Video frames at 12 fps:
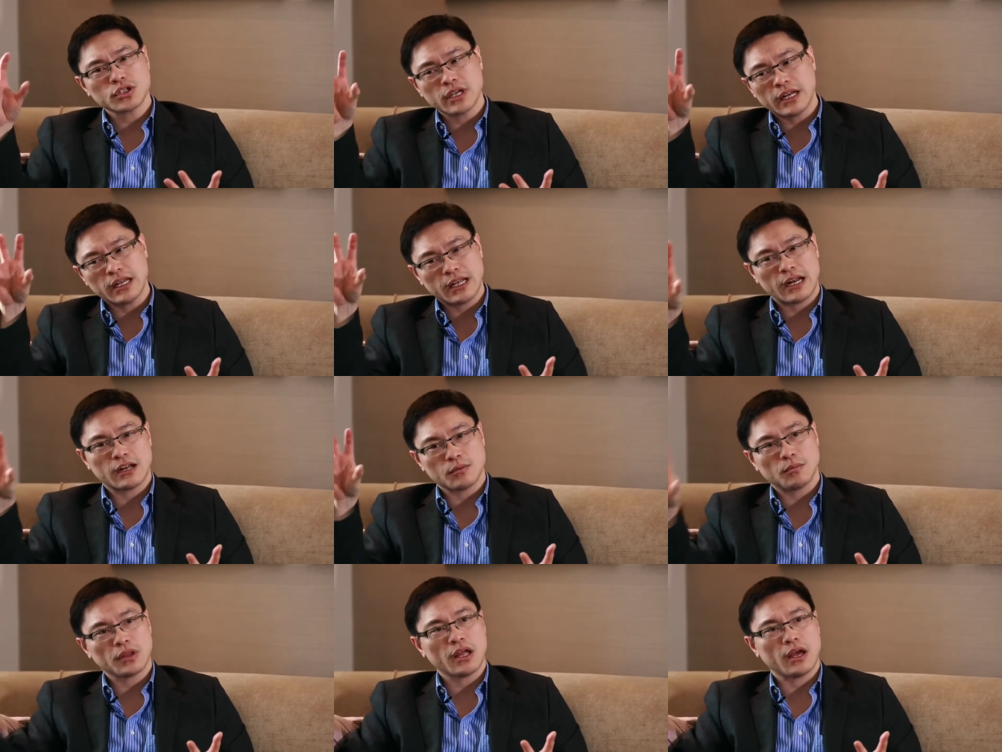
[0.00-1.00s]
to just getting it out of
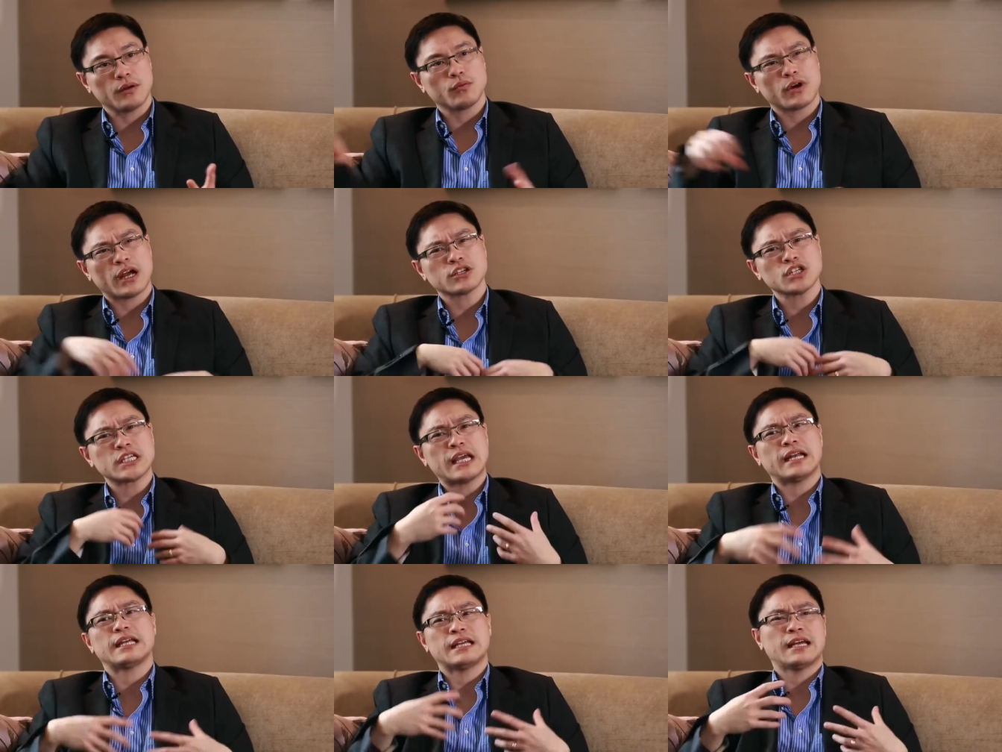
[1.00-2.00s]
the blood, we're actually
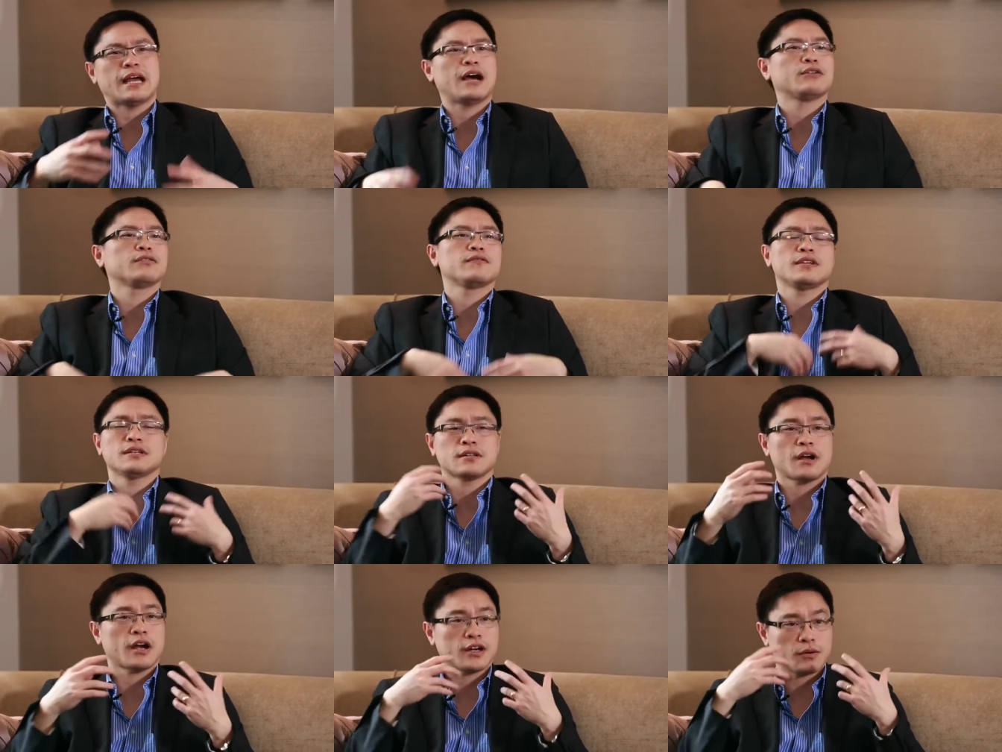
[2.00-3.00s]
getting it out of the
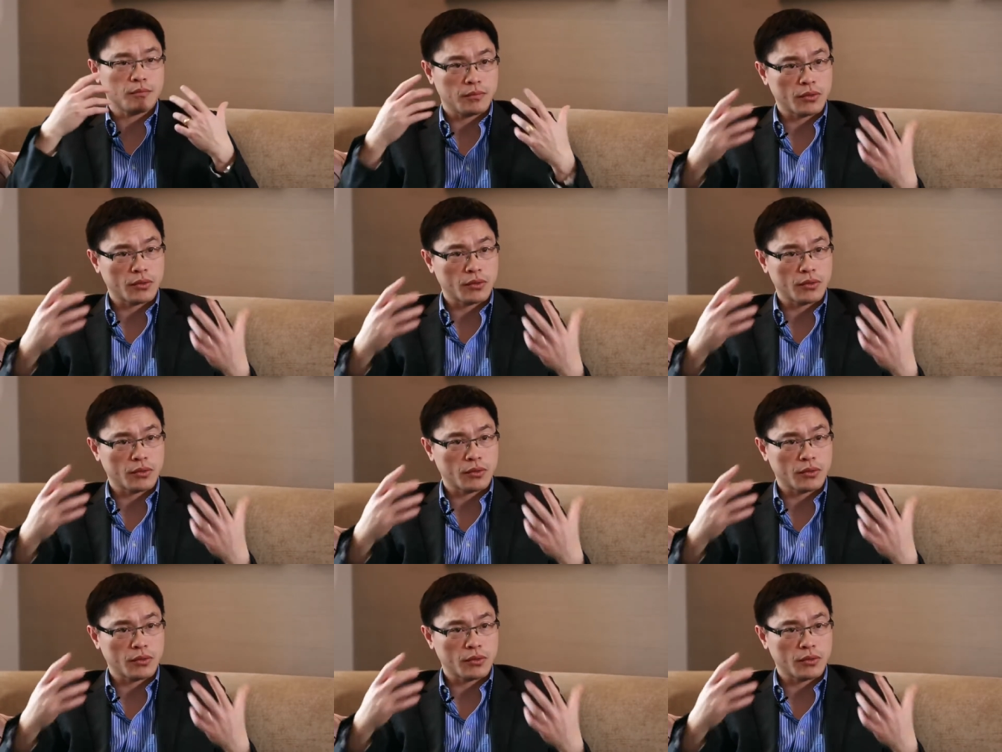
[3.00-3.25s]
entire